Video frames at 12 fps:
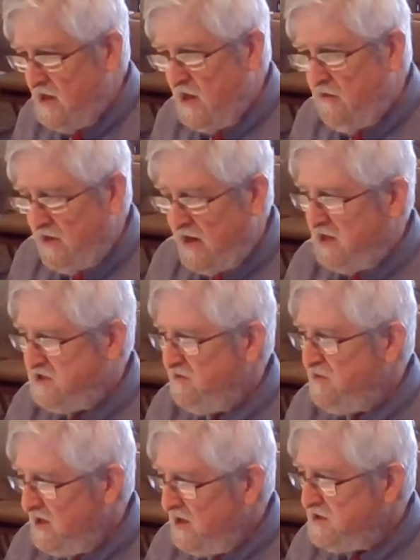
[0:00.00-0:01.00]
But as the
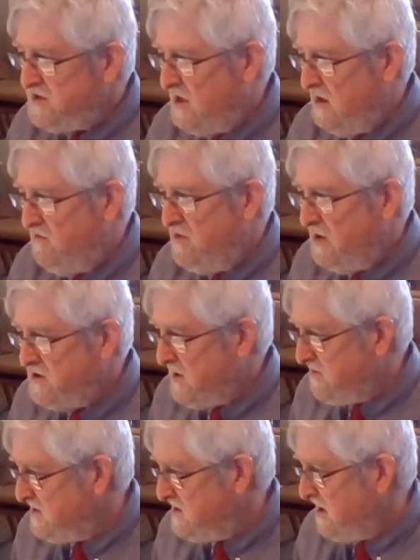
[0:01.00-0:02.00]
piece builds up
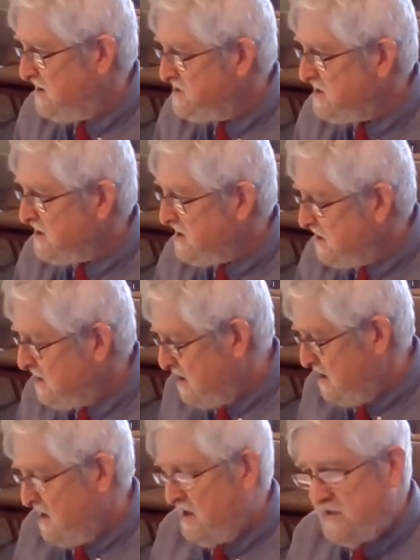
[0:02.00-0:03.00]
intensity,
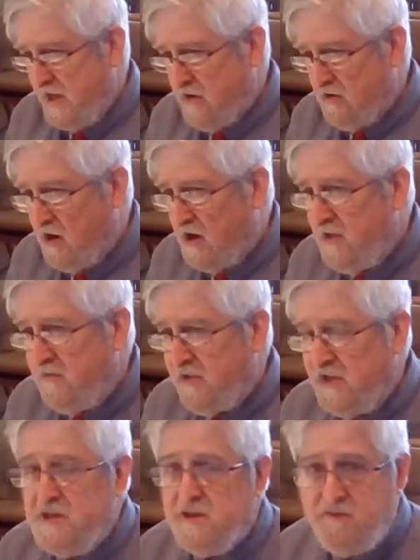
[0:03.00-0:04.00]
later on in
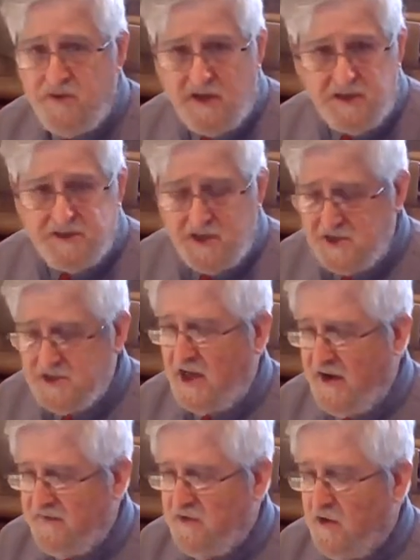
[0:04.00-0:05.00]
the piece, these
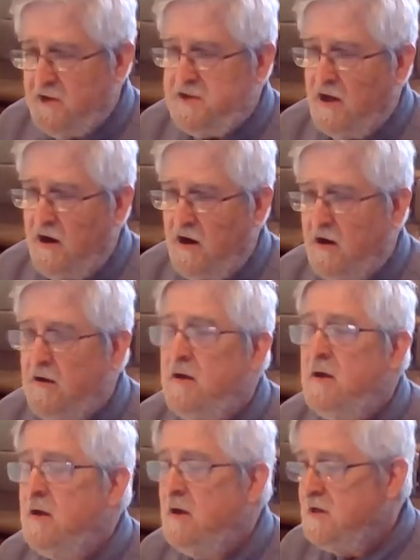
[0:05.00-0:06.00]
half notes are
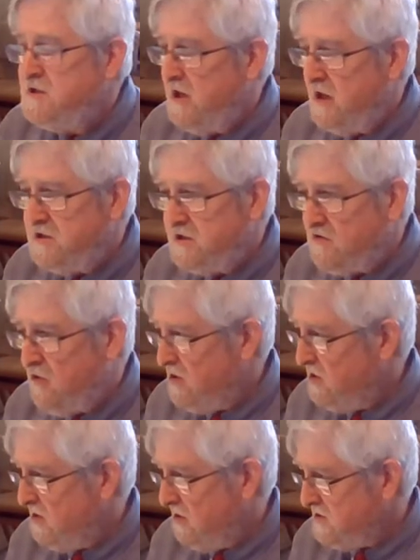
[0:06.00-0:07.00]
changed to quarter
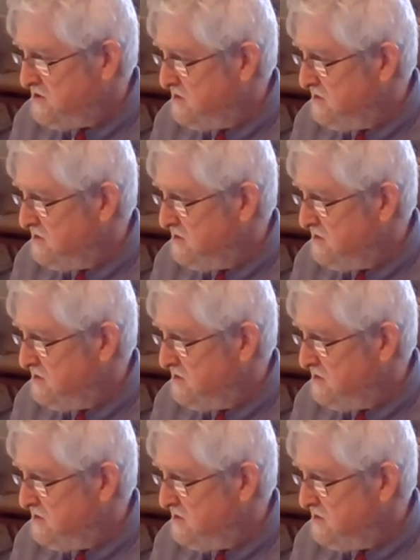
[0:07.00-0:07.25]
notes,